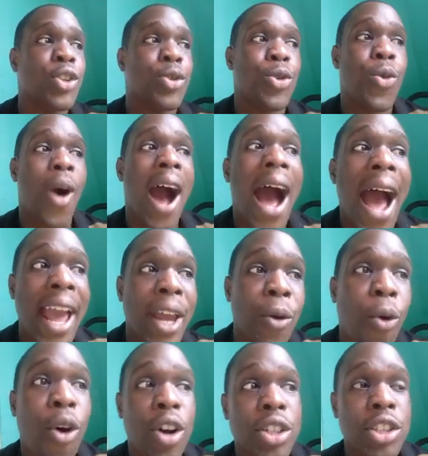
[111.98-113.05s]
do I
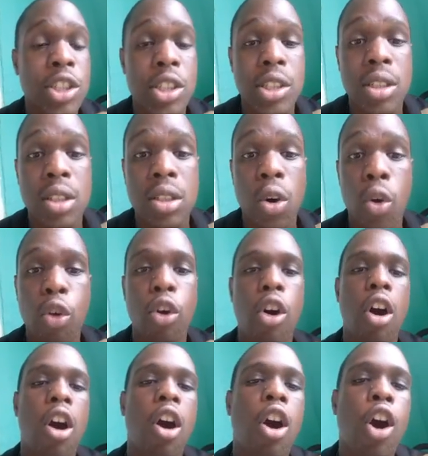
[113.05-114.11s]
want Jesus? Oh,
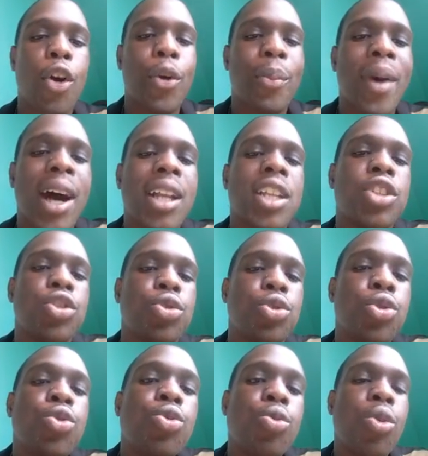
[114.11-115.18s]
how badly do
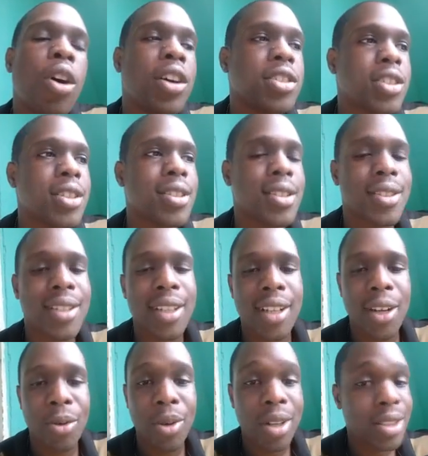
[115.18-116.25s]
you want Jesus? And
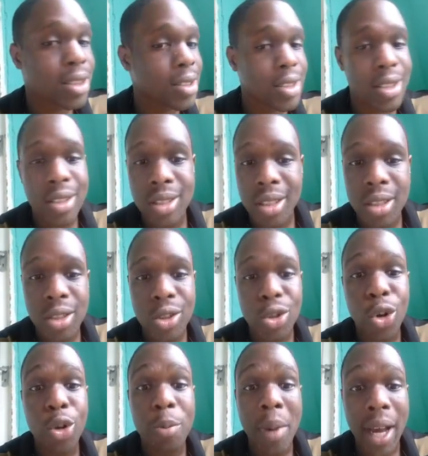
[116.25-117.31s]
I wanted Jesus
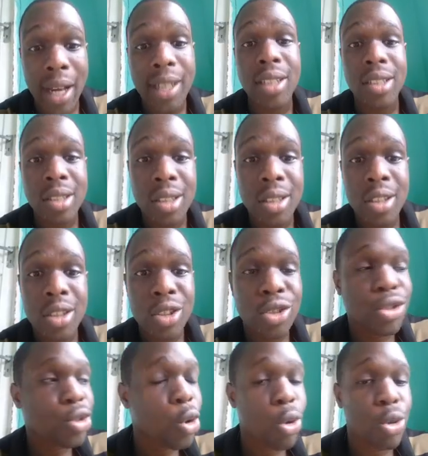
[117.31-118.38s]
so bad.
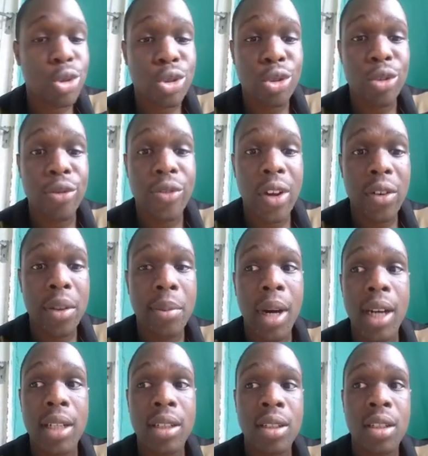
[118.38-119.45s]
So very
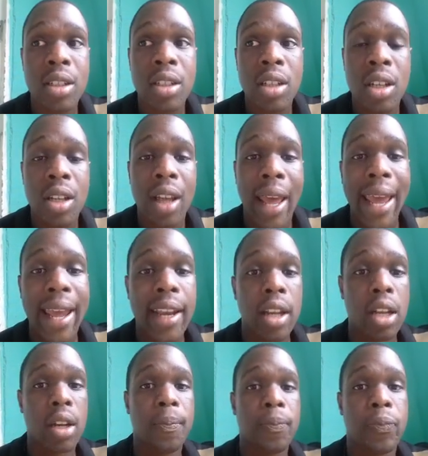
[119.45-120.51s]
bad.
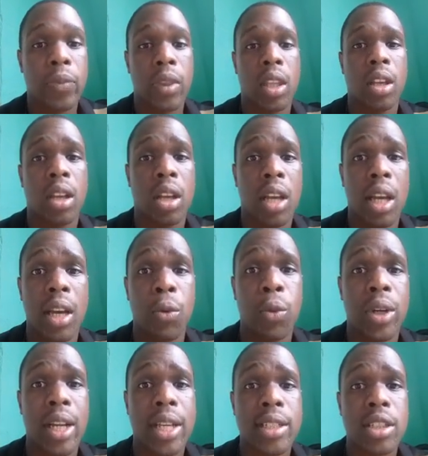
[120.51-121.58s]
And
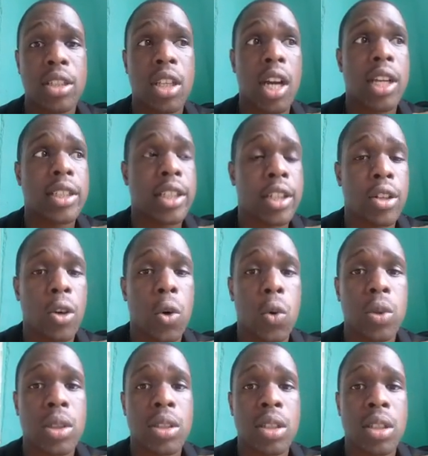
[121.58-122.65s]
when I started
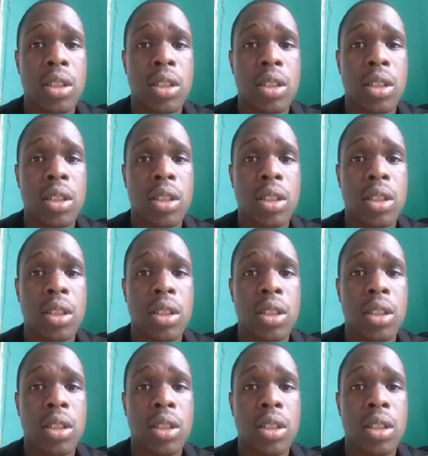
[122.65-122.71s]
out,